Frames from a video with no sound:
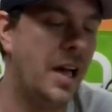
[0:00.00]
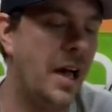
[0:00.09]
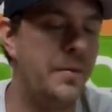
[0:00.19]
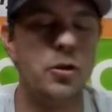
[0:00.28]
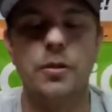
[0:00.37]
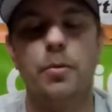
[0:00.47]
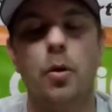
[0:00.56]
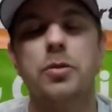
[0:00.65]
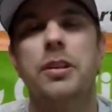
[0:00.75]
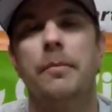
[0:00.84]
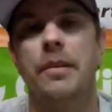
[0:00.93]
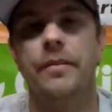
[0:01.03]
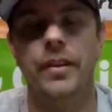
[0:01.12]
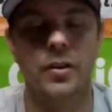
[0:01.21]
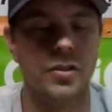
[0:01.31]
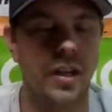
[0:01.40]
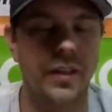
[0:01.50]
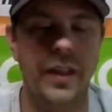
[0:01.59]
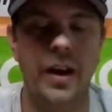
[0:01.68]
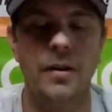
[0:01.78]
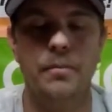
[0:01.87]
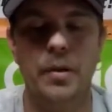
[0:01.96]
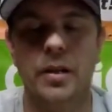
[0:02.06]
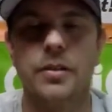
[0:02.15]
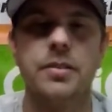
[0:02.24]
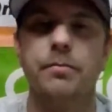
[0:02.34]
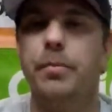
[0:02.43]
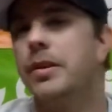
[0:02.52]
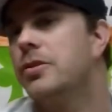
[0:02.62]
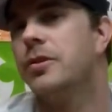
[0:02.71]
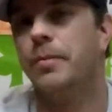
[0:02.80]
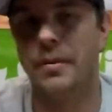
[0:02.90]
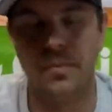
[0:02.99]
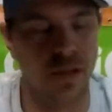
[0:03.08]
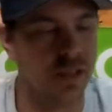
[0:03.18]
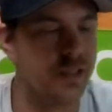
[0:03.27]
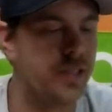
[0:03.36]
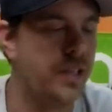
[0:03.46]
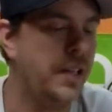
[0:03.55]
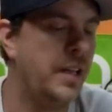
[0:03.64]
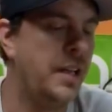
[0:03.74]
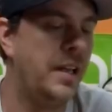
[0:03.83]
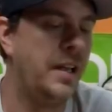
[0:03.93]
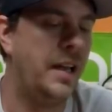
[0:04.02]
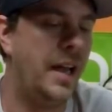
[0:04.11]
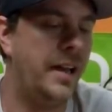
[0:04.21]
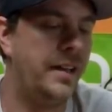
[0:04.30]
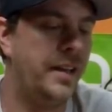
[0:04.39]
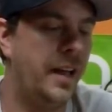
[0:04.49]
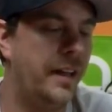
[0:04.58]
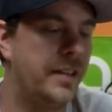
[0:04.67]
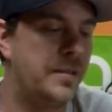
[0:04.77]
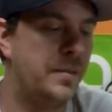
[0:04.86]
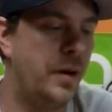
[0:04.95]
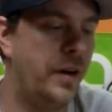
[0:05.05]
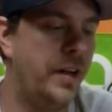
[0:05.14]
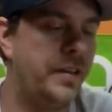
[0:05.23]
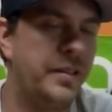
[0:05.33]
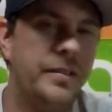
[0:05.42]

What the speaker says: I'm usually posting up my videos on there and builds and pictures of my builds. And that's about it.